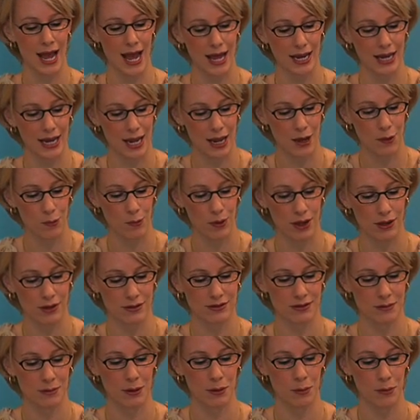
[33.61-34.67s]
on it with
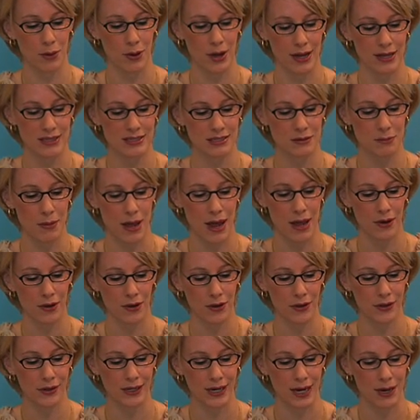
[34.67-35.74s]
some embossed
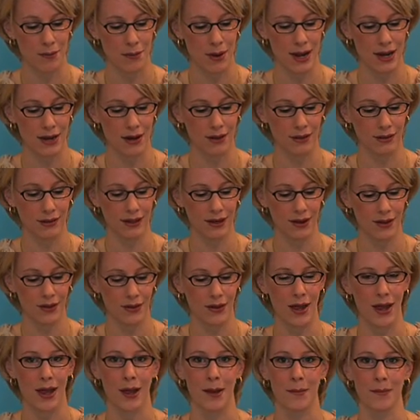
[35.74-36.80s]
metal, and I made a
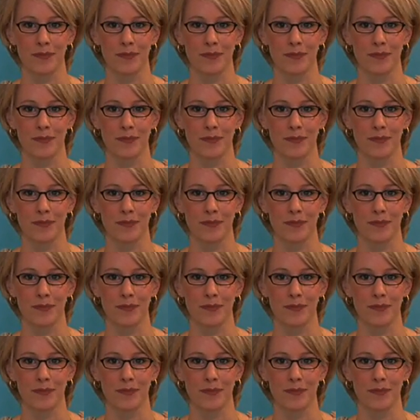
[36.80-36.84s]
little